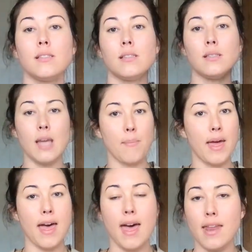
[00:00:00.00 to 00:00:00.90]
step
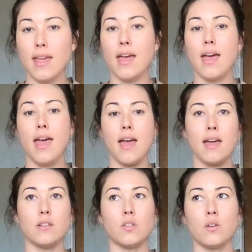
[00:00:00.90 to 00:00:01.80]
ahead
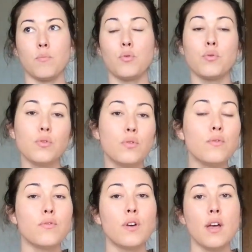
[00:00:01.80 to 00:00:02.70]
and
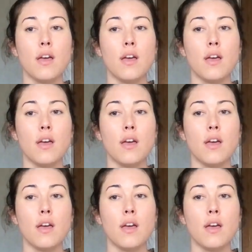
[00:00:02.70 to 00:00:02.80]
prove